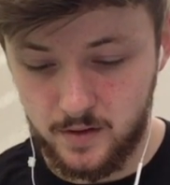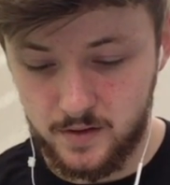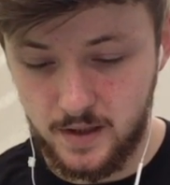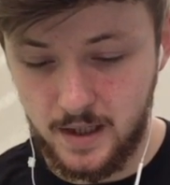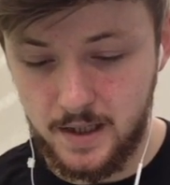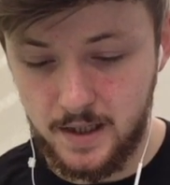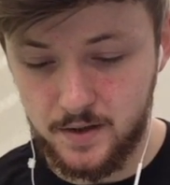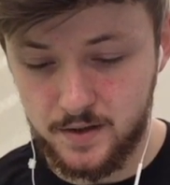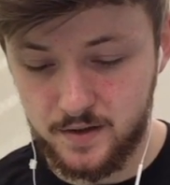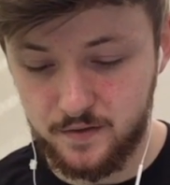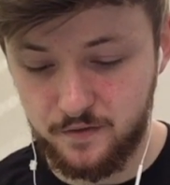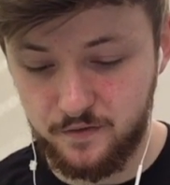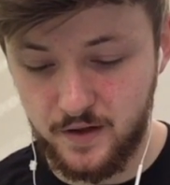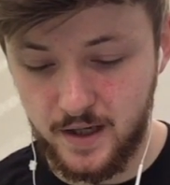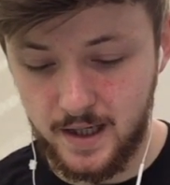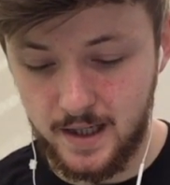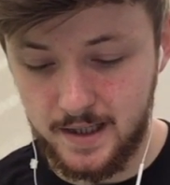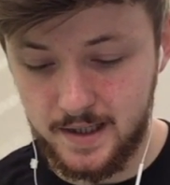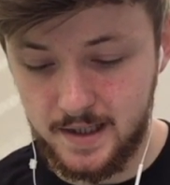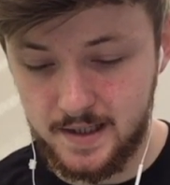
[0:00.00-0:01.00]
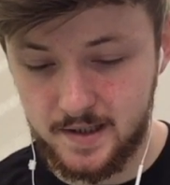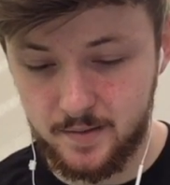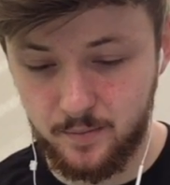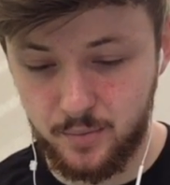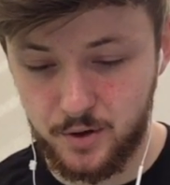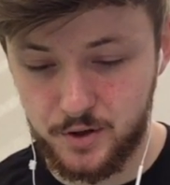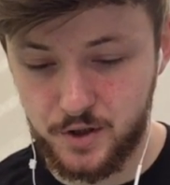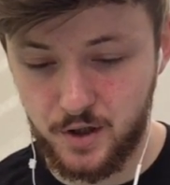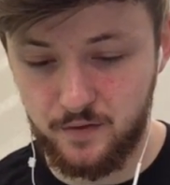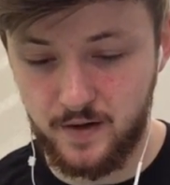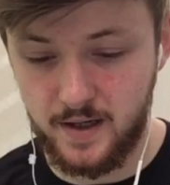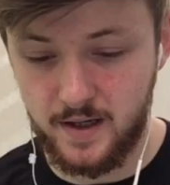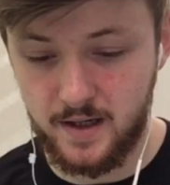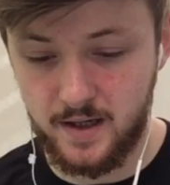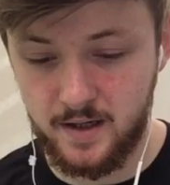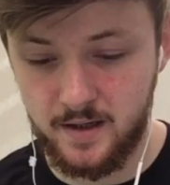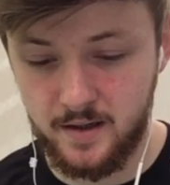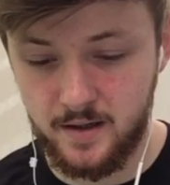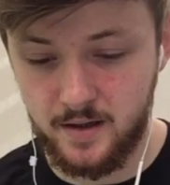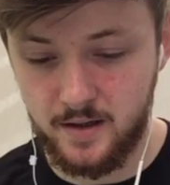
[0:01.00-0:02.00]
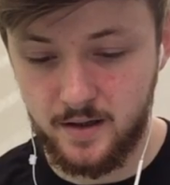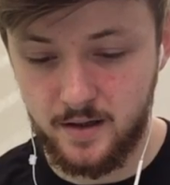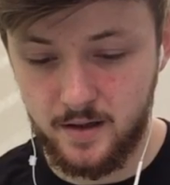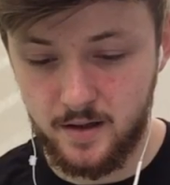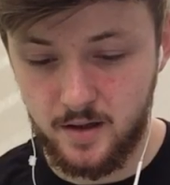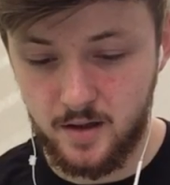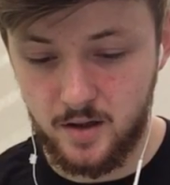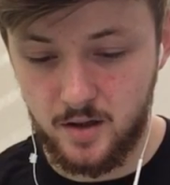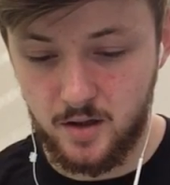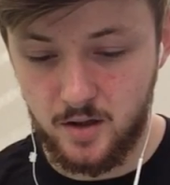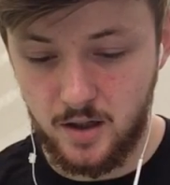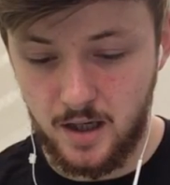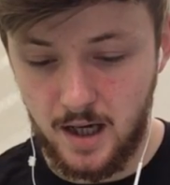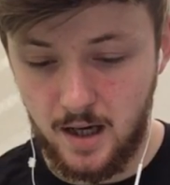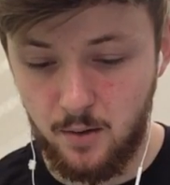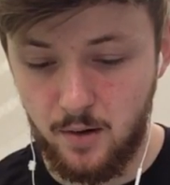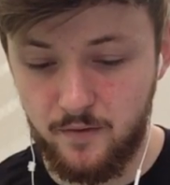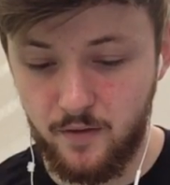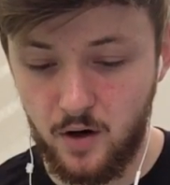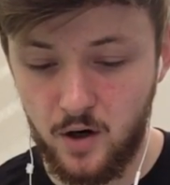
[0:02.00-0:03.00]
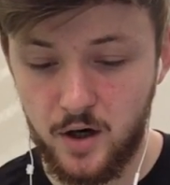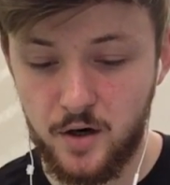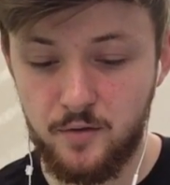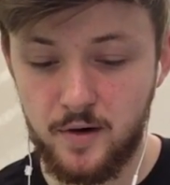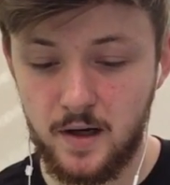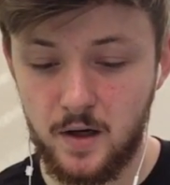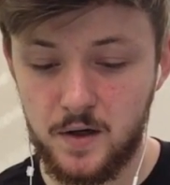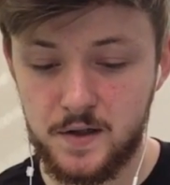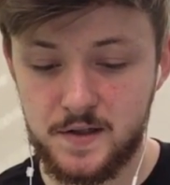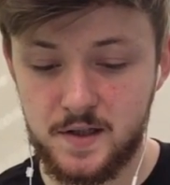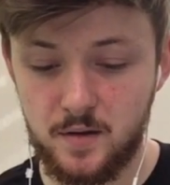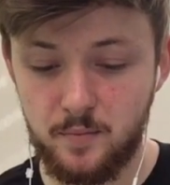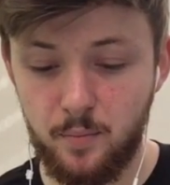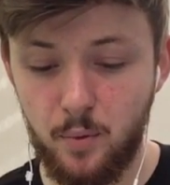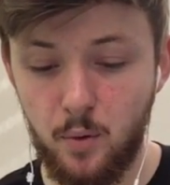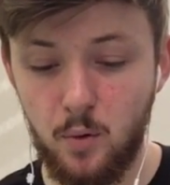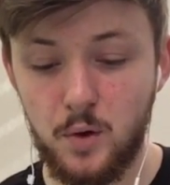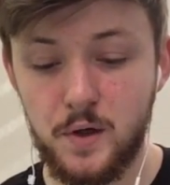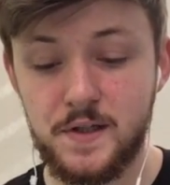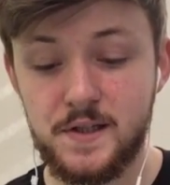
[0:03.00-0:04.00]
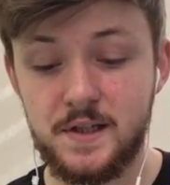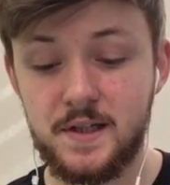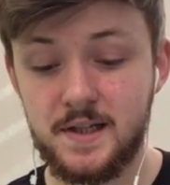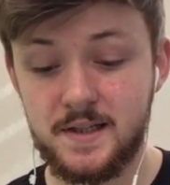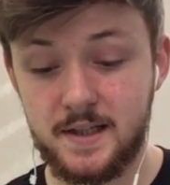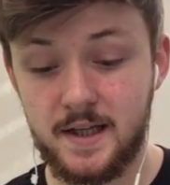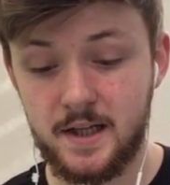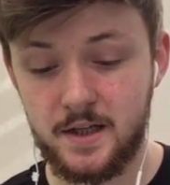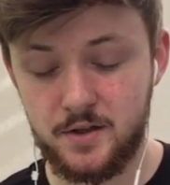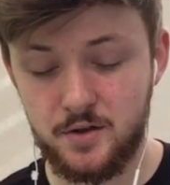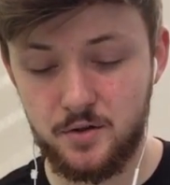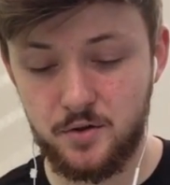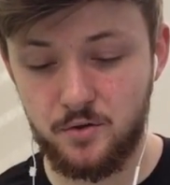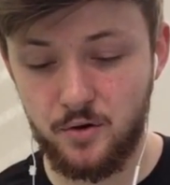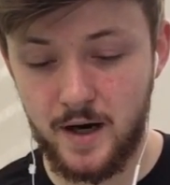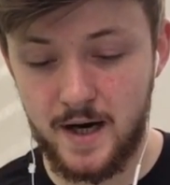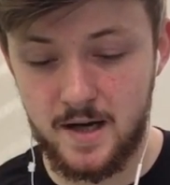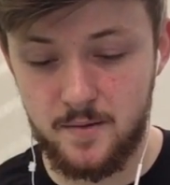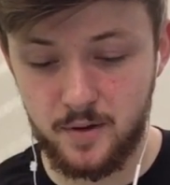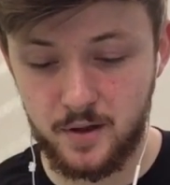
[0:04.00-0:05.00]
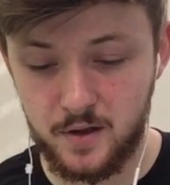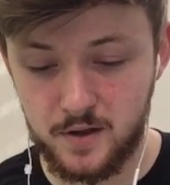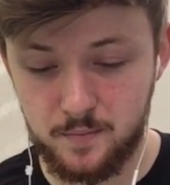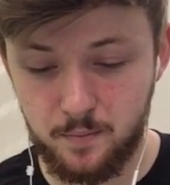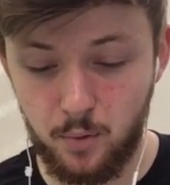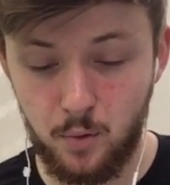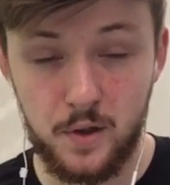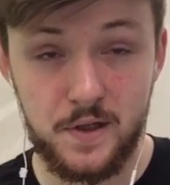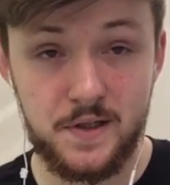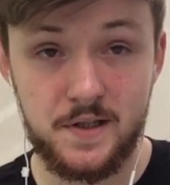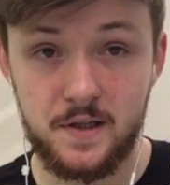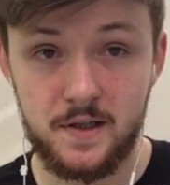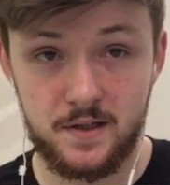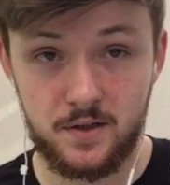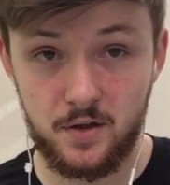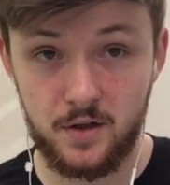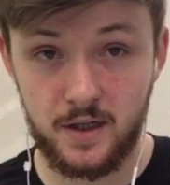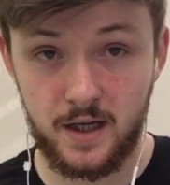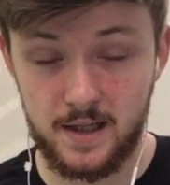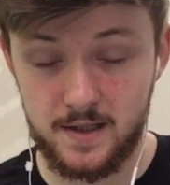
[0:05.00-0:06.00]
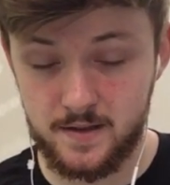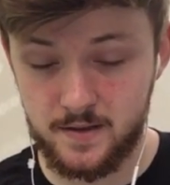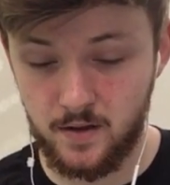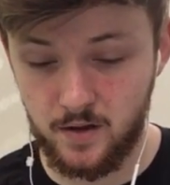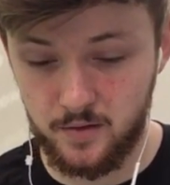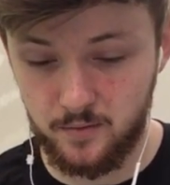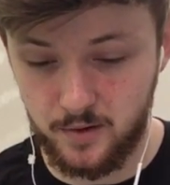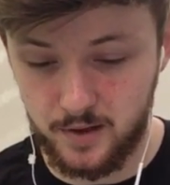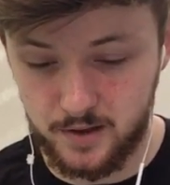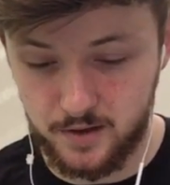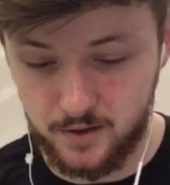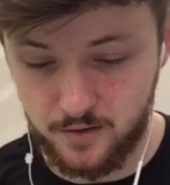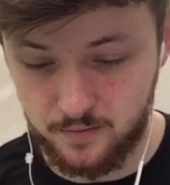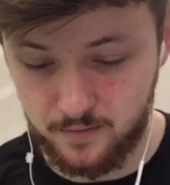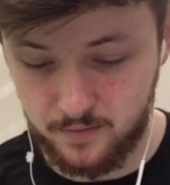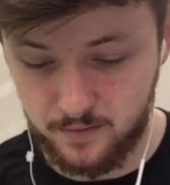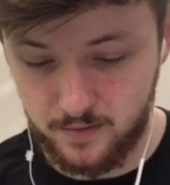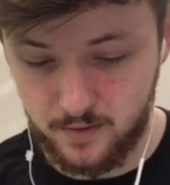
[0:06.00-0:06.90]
So he does a fairly decent push over here. However, I realise that poison is going to do great because poison is good against Night Witch.